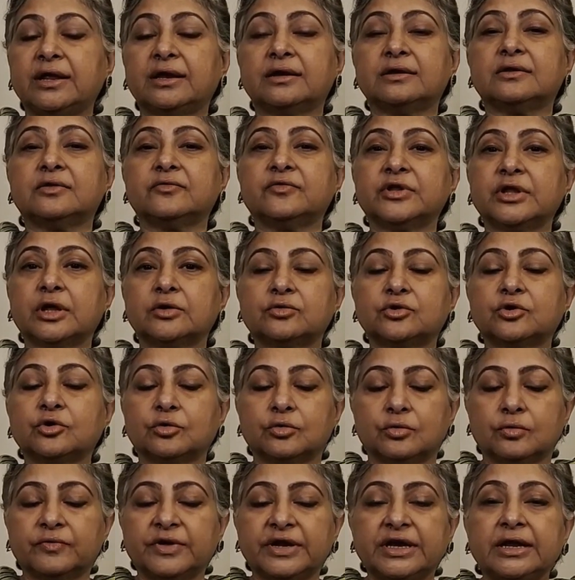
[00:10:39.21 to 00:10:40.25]
anything in
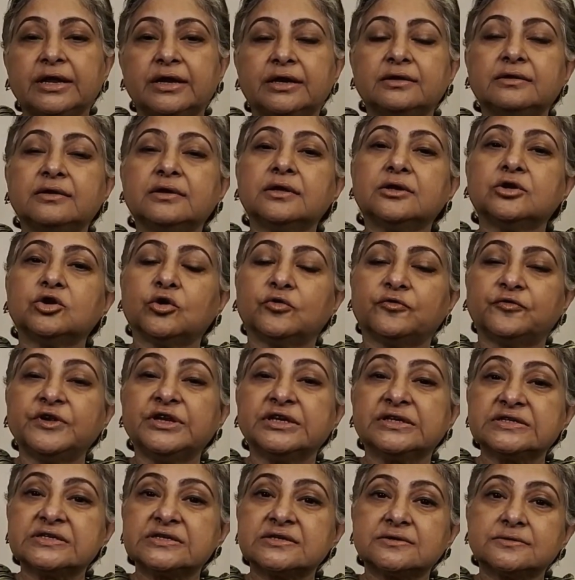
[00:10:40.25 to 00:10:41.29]
your
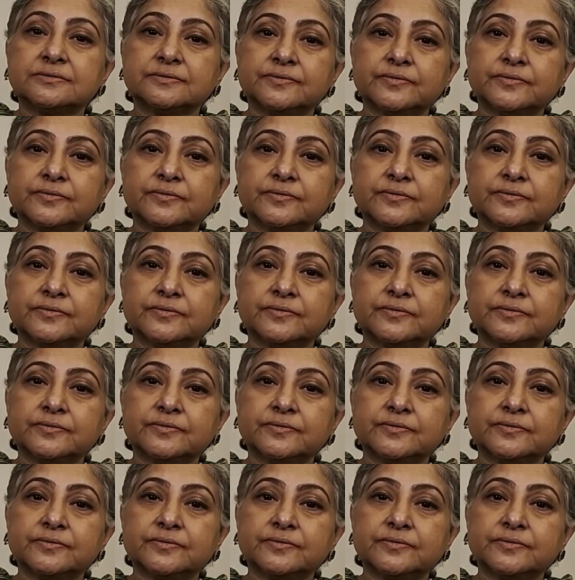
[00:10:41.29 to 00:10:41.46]
feet.